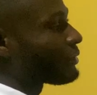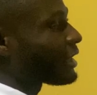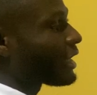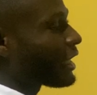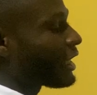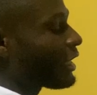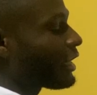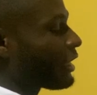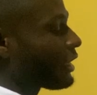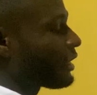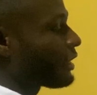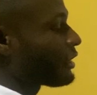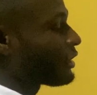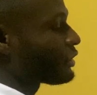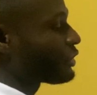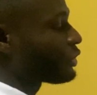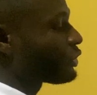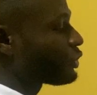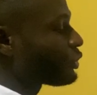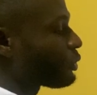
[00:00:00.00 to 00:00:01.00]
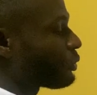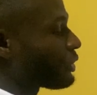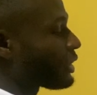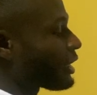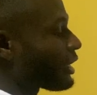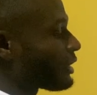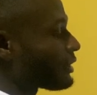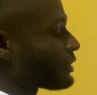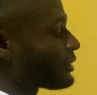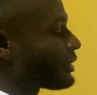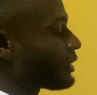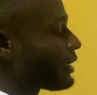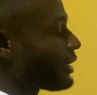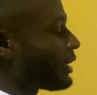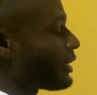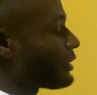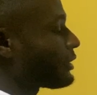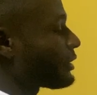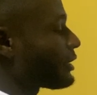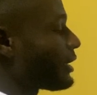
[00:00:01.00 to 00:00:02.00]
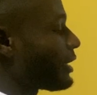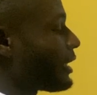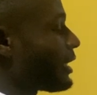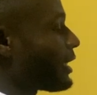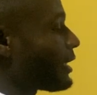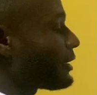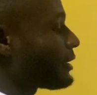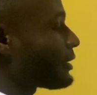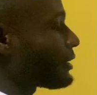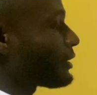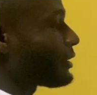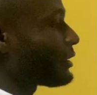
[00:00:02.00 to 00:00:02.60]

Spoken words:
k. So we can say that let